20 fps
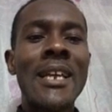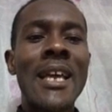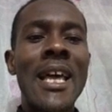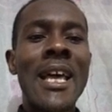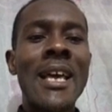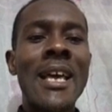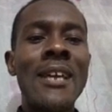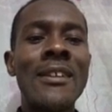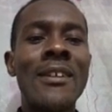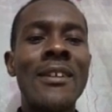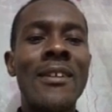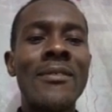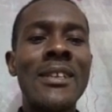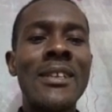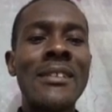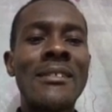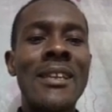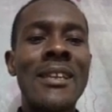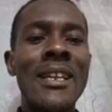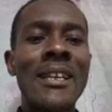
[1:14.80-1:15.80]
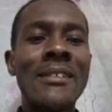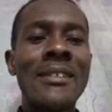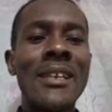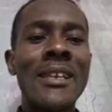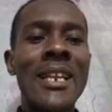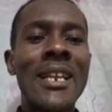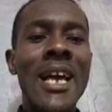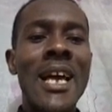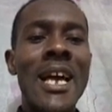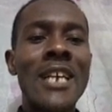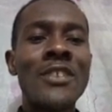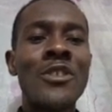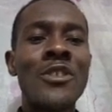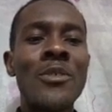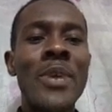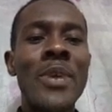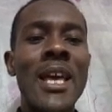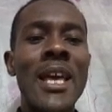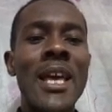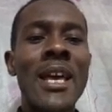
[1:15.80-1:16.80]
be able to
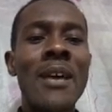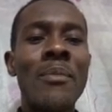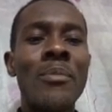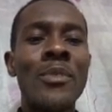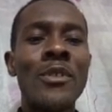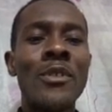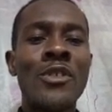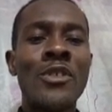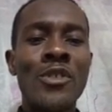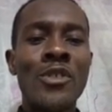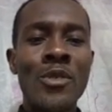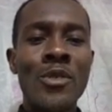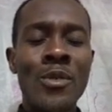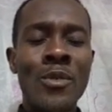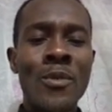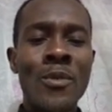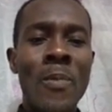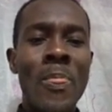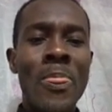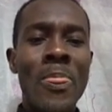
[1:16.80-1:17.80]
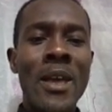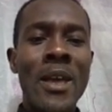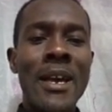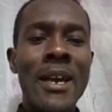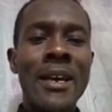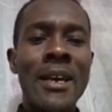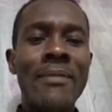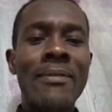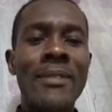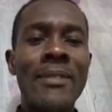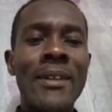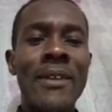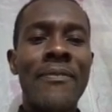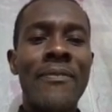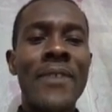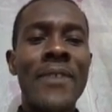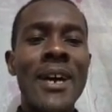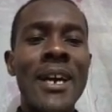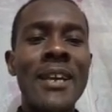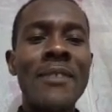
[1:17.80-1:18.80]
define pests and diseases of
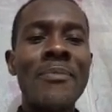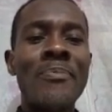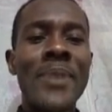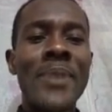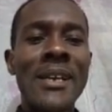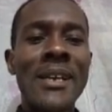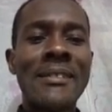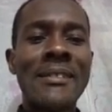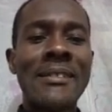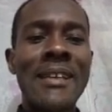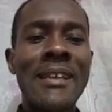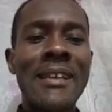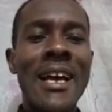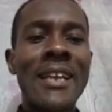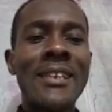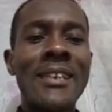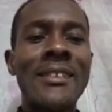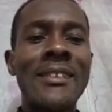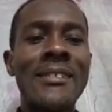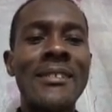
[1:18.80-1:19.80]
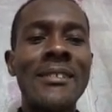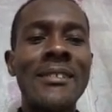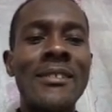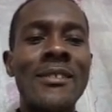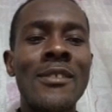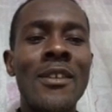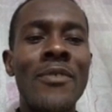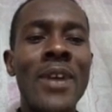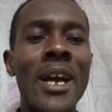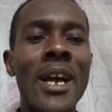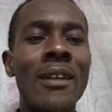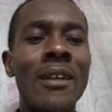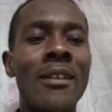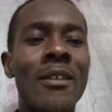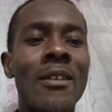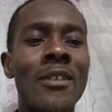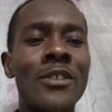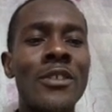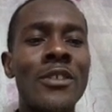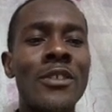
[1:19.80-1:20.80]
agricultural importance,
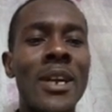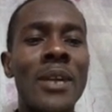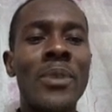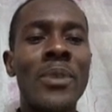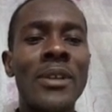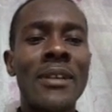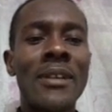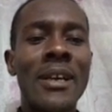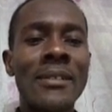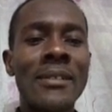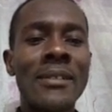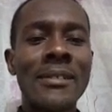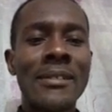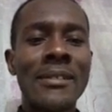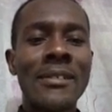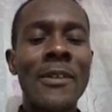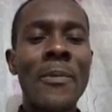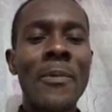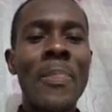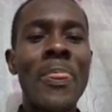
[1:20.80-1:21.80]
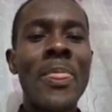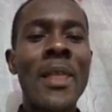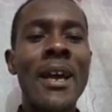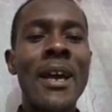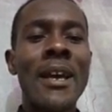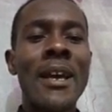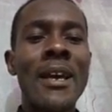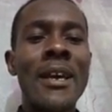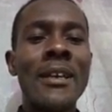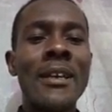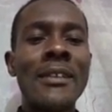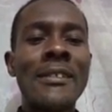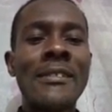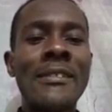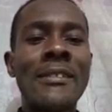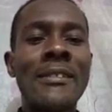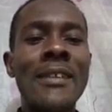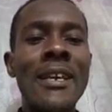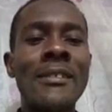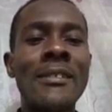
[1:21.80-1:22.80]
state the types of
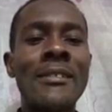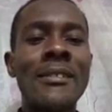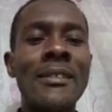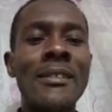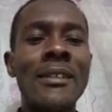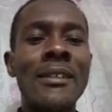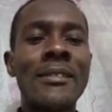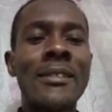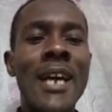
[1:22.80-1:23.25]
pests,